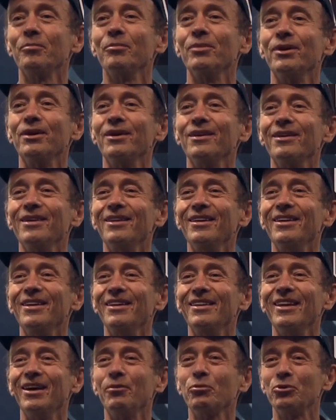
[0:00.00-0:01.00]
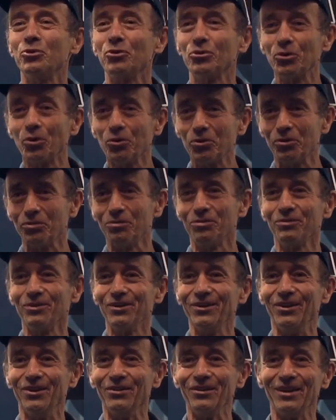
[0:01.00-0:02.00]
But that was the sort of,
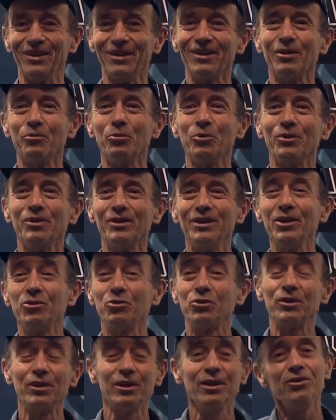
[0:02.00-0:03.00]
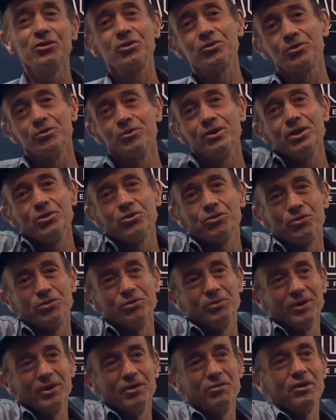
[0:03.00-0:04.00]
you know, there were these
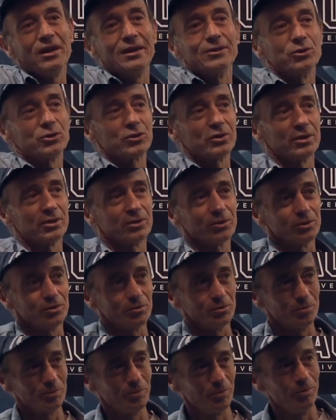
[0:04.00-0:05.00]
events are sort of